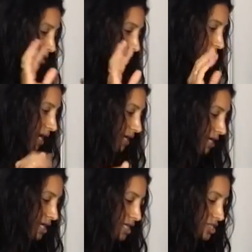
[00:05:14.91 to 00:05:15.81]
Okay,
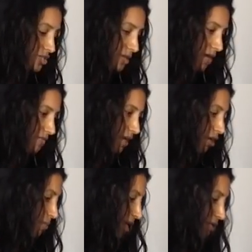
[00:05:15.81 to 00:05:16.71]
so now I've got
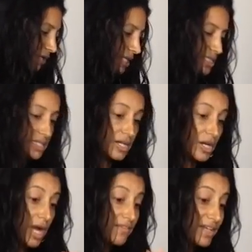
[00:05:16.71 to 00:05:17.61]
all my ingredients in
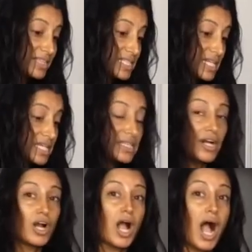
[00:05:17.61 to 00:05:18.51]
there. I've got the tea in
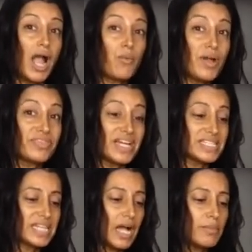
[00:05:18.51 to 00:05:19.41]
there. I want that
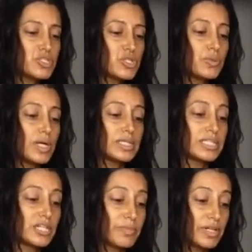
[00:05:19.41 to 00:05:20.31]
to come to a
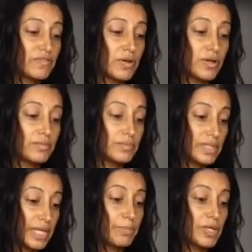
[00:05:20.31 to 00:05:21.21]
little bit of a
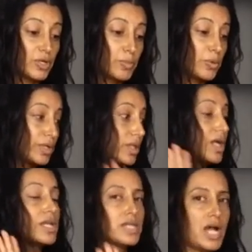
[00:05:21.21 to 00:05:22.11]
bigger boil,
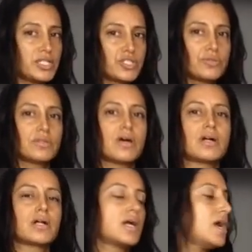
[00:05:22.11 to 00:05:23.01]
not too
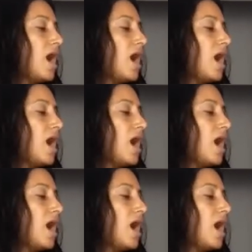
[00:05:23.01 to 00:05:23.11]
long.